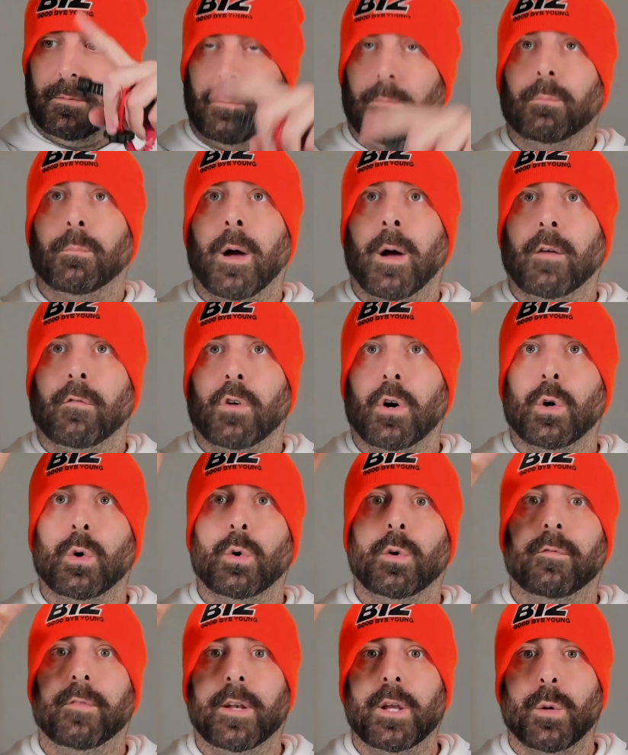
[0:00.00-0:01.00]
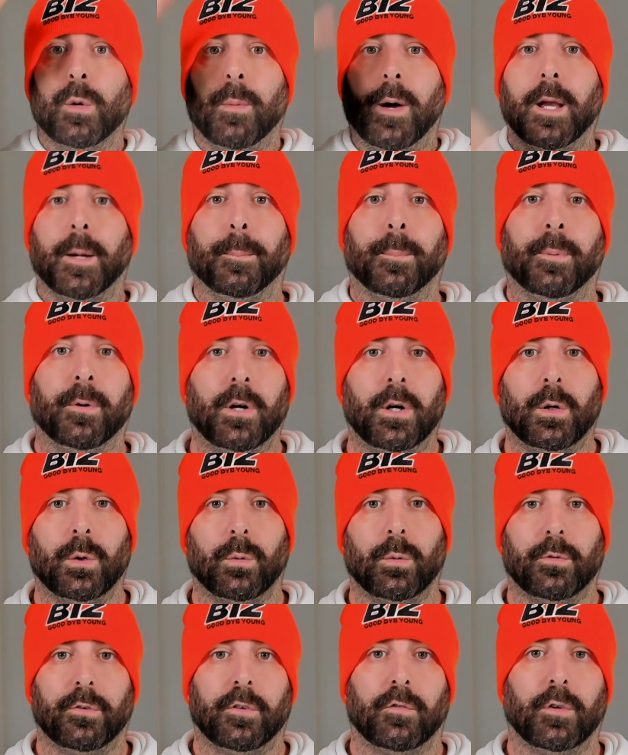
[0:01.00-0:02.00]
my Rode VideoMic
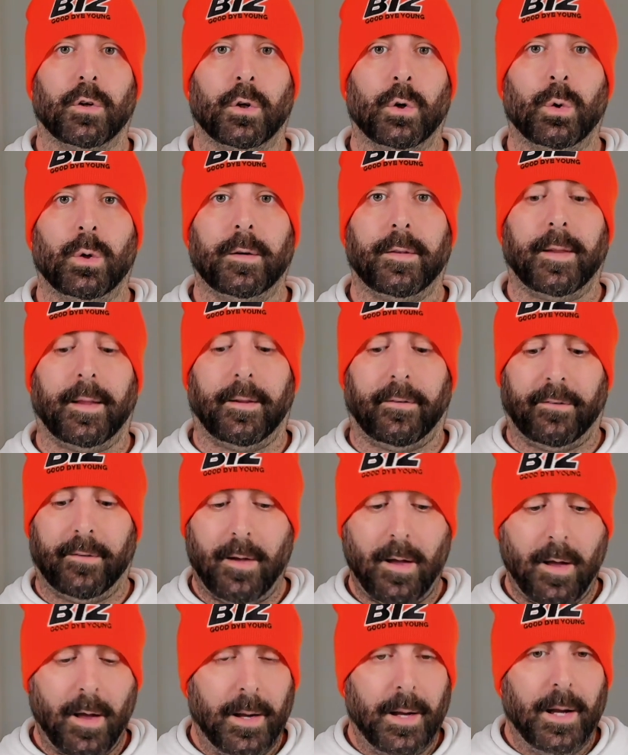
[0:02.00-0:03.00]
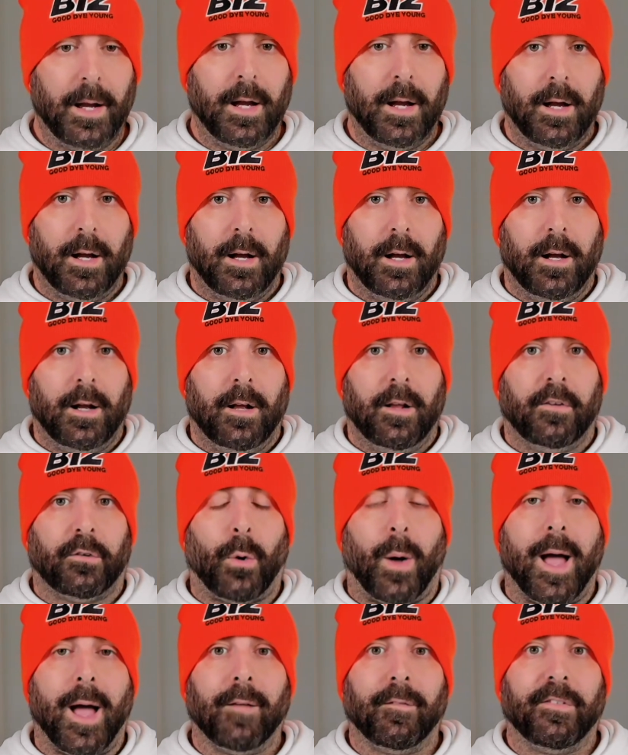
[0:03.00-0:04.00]
Pro to record this. So
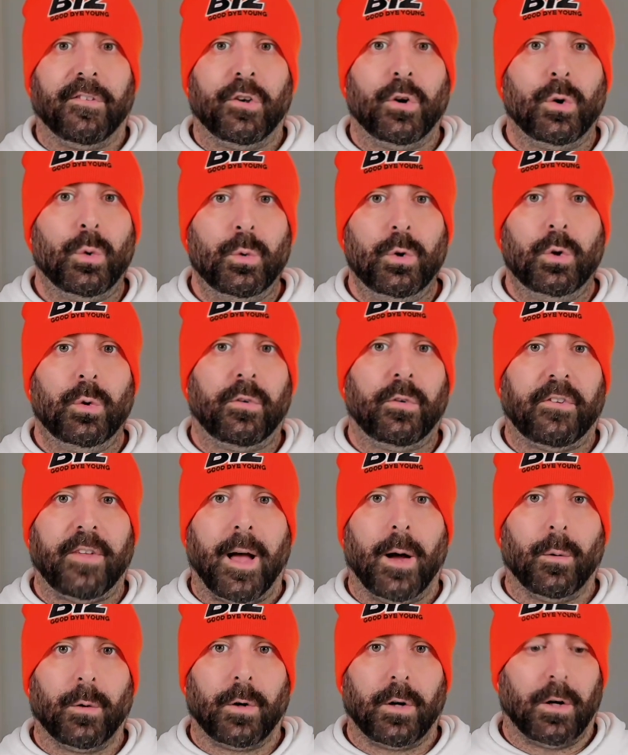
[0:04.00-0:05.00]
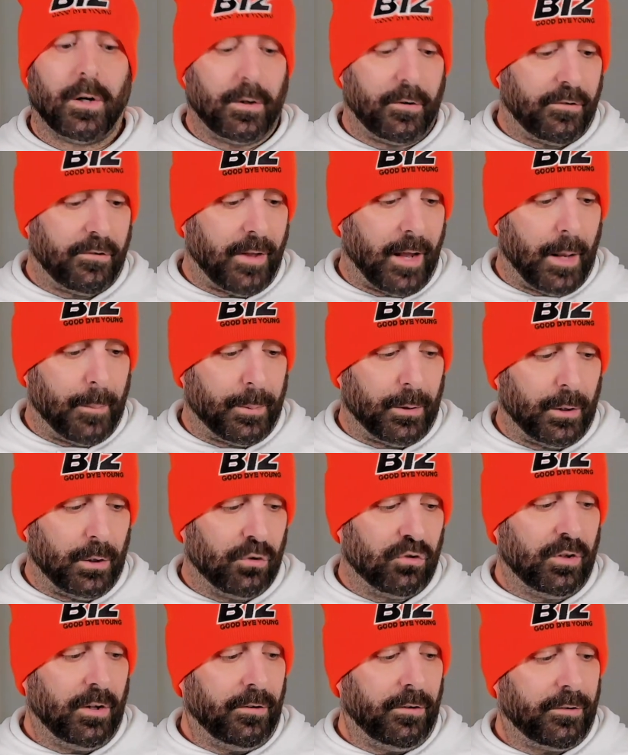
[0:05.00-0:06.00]
I have two new sound cards that I
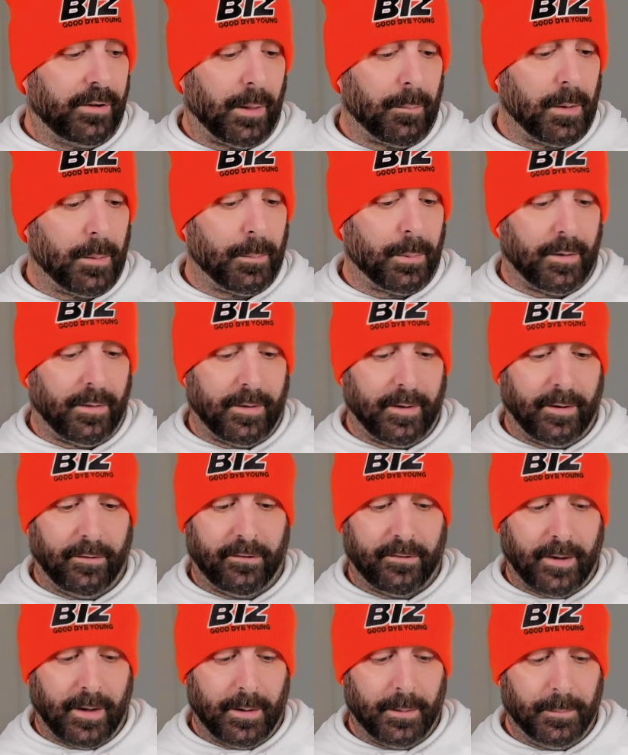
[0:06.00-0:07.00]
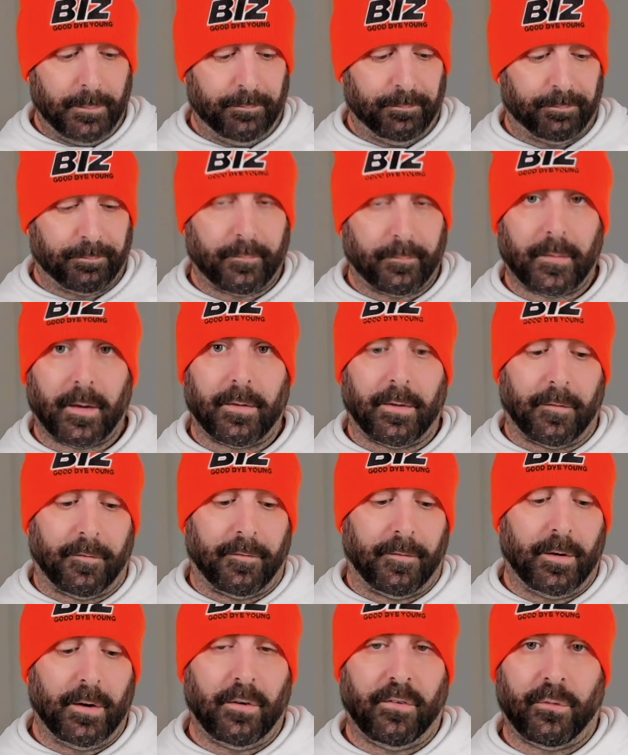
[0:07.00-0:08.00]
purchased. Let me put this down. The
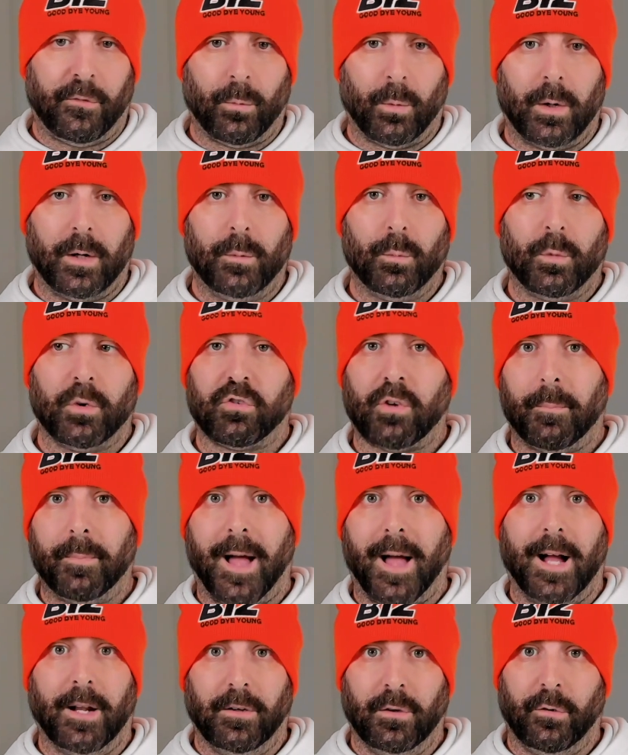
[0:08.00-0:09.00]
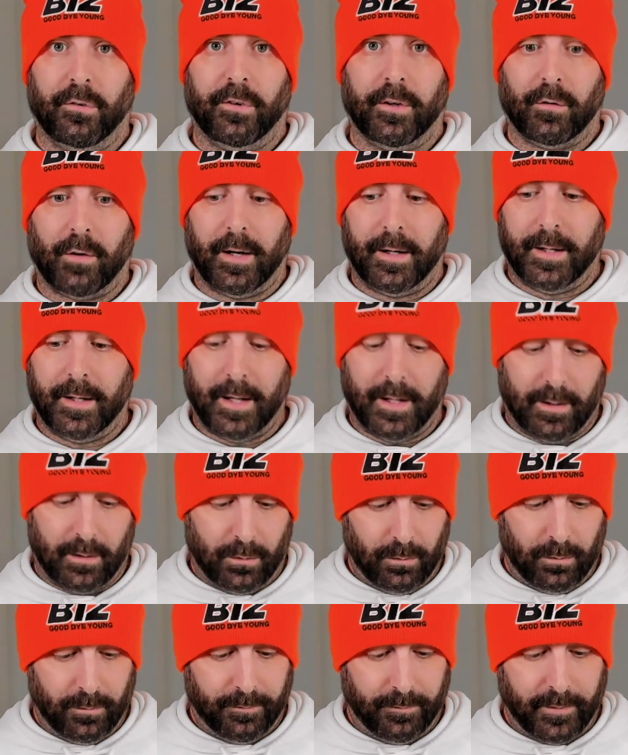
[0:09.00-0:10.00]
first one, which I'm not using right
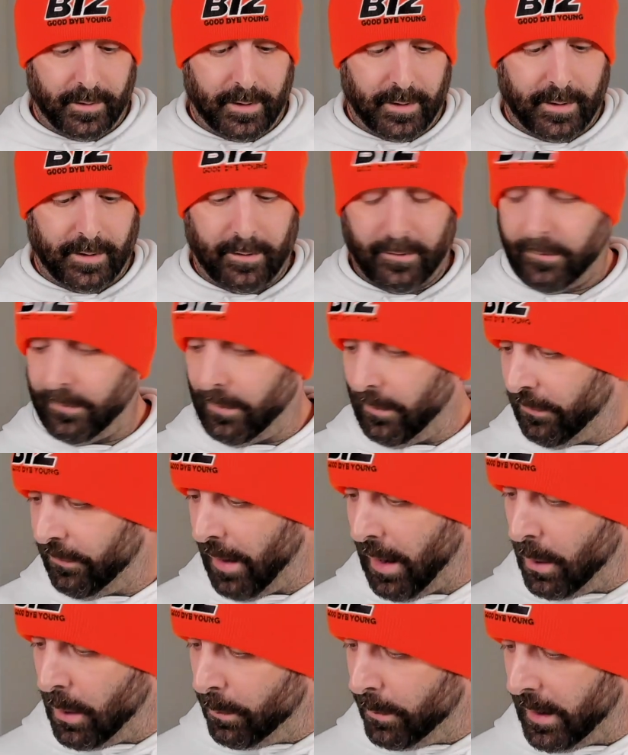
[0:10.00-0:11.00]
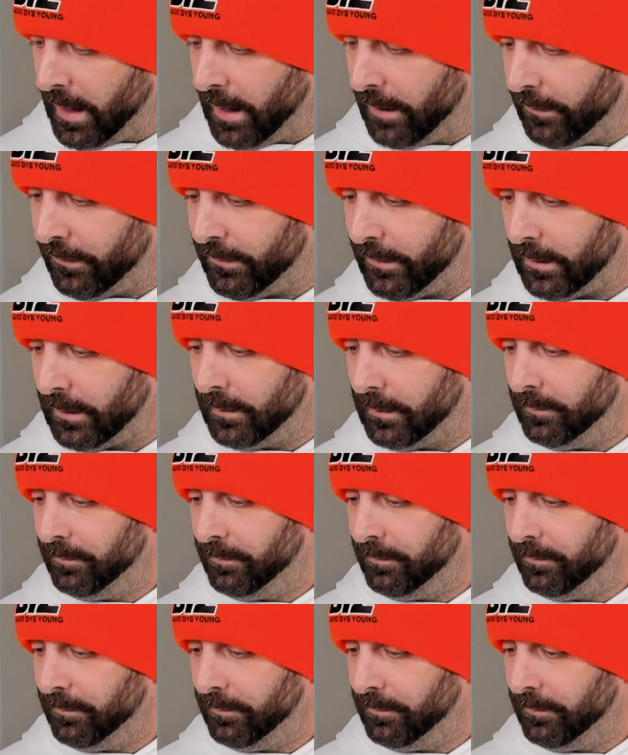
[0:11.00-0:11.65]
now, is the Sound Blaster.